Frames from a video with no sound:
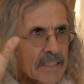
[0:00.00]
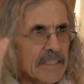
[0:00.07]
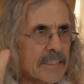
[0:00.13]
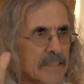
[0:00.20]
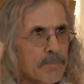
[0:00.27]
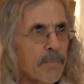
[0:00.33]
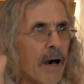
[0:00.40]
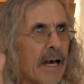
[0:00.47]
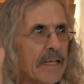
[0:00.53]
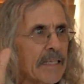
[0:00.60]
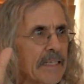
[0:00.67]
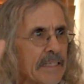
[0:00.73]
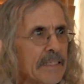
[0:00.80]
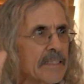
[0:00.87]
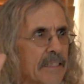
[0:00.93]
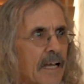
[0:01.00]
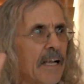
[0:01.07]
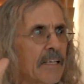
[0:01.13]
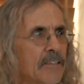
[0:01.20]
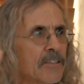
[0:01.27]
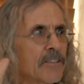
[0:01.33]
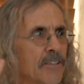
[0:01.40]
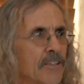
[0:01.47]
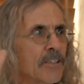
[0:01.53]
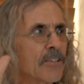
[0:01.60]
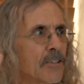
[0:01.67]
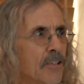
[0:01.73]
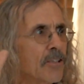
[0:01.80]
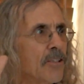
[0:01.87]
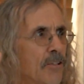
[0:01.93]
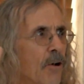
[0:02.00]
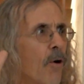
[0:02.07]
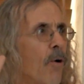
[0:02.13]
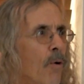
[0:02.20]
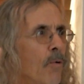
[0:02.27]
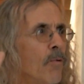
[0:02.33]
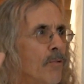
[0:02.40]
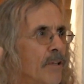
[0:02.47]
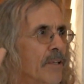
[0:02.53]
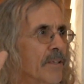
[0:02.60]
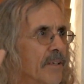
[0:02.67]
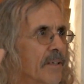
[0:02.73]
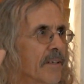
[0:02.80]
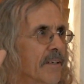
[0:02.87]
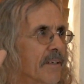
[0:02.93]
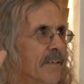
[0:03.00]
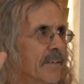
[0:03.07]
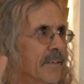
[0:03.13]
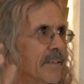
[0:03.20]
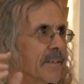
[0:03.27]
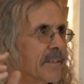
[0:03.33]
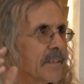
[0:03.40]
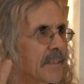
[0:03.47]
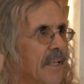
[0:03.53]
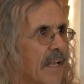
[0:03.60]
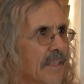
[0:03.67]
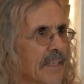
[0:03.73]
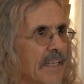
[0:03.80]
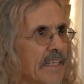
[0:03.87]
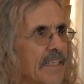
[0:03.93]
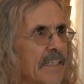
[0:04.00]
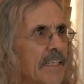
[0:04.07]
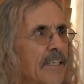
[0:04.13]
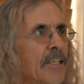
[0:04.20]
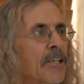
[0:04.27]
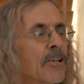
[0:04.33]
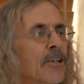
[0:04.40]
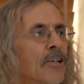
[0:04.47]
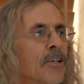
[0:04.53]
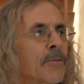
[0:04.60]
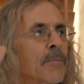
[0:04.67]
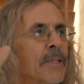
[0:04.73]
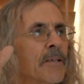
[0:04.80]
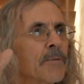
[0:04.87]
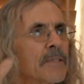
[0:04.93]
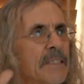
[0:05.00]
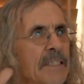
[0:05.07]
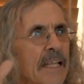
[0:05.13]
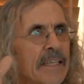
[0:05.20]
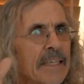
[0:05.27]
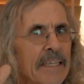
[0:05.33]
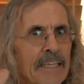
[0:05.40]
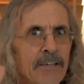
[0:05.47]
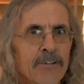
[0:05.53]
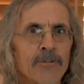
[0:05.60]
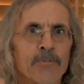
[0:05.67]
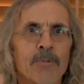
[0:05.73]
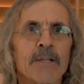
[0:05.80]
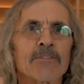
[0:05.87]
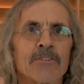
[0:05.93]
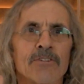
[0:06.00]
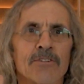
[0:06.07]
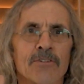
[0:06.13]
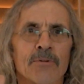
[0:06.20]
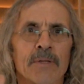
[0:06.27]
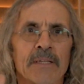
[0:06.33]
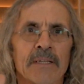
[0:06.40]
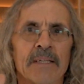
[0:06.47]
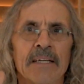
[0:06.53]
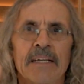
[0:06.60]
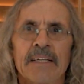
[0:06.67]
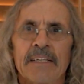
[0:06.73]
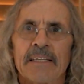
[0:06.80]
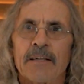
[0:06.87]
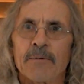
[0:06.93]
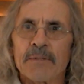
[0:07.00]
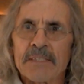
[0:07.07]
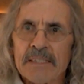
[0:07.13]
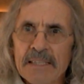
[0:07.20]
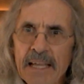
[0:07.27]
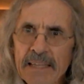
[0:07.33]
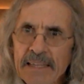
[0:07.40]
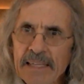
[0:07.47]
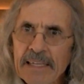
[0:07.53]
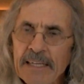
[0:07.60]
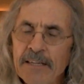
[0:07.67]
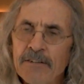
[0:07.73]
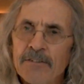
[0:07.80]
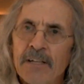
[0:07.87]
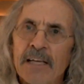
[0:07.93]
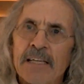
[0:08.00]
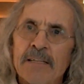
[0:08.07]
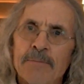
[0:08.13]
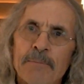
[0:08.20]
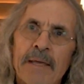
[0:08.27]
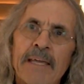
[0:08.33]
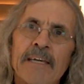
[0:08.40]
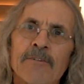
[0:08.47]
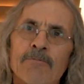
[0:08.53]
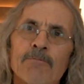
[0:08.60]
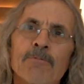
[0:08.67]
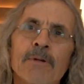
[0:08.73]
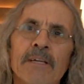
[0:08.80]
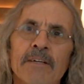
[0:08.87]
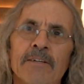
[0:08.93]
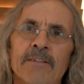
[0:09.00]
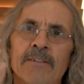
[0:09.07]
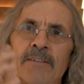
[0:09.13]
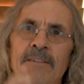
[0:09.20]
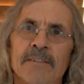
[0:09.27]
This body, this consciousness, couldn't hold it. Not that it didn't occur, but there was nothing here to register it. There was nothing here that could make it real.